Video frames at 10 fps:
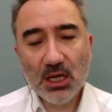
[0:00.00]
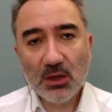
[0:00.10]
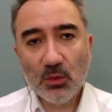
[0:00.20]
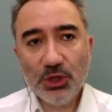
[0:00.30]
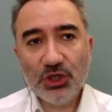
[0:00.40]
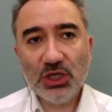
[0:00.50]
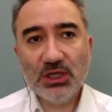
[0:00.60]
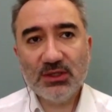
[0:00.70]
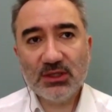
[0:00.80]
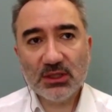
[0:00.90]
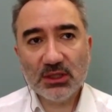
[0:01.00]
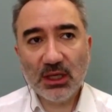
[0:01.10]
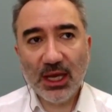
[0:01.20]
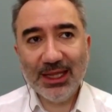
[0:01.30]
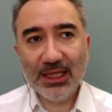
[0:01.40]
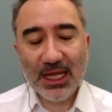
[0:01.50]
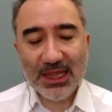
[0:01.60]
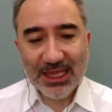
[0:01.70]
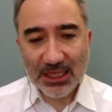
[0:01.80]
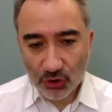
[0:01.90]
which is a
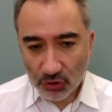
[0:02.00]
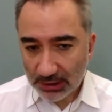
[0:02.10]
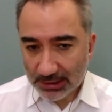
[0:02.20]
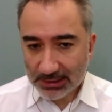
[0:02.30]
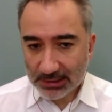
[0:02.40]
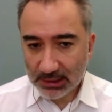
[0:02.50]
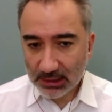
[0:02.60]
literalist